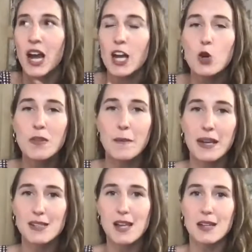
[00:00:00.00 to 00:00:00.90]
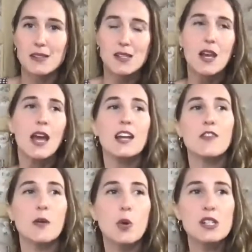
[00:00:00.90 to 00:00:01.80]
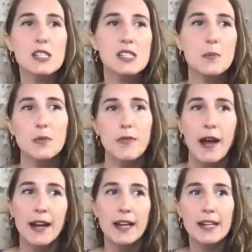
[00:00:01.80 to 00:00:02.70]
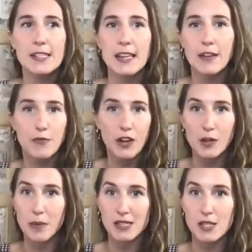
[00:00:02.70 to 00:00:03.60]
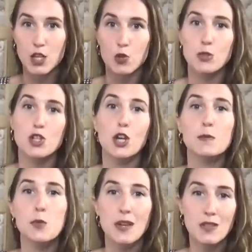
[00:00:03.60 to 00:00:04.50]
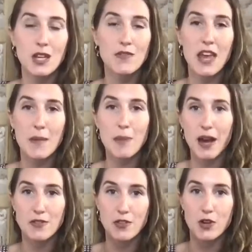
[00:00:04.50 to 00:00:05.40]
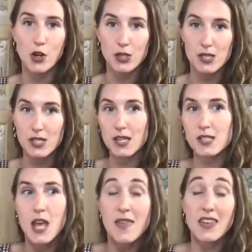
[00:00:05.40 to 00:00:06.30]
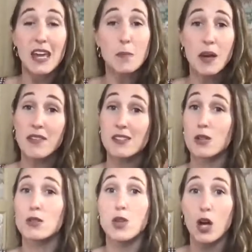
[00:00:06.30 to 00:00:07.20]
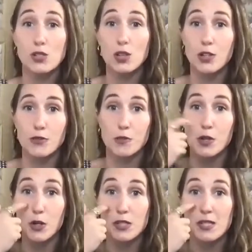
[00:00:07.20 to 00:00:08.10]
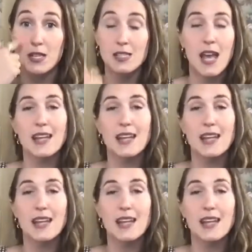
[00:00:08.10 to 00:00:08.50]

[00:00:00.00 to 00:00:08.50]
I hope that makes sense. And if I wanted to simplify it into like very basic human terms, we can think of the empath and the narcissist. The empath has a lot to learn from the narcissist.